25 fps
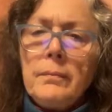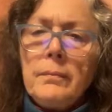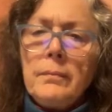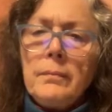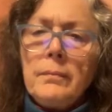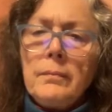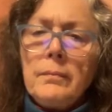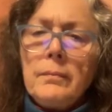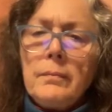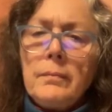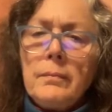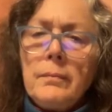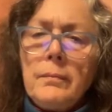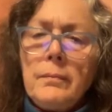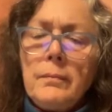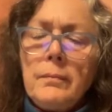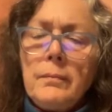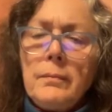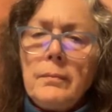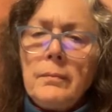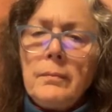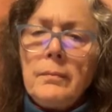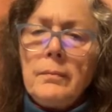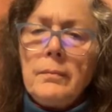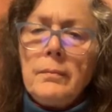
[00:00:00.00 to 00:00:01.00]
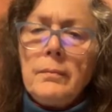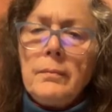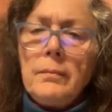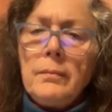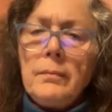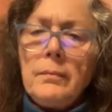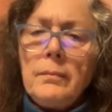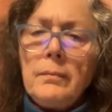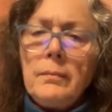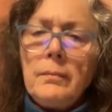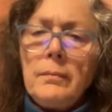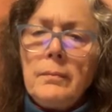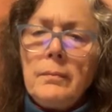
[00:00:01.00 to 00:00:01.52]

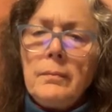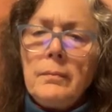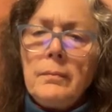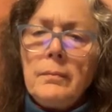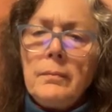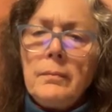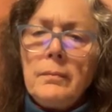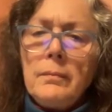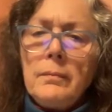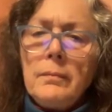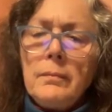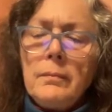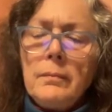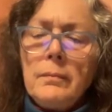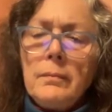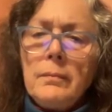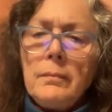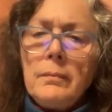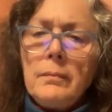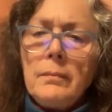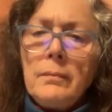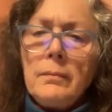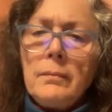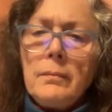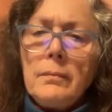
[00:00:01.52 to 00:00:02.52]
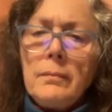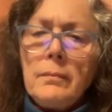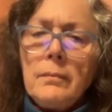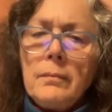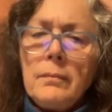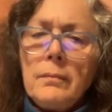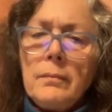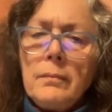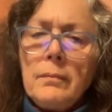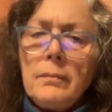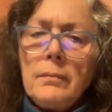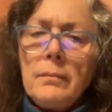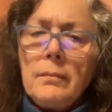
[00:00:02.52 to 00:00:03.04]

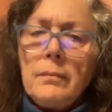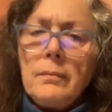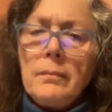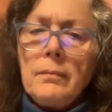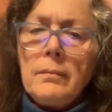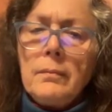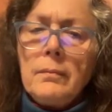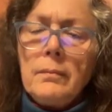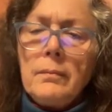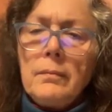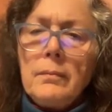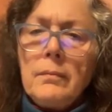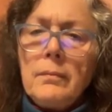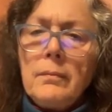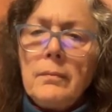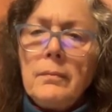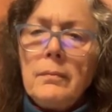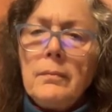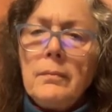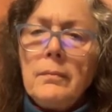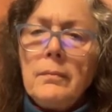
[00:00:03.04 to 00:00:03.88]
(not speaking)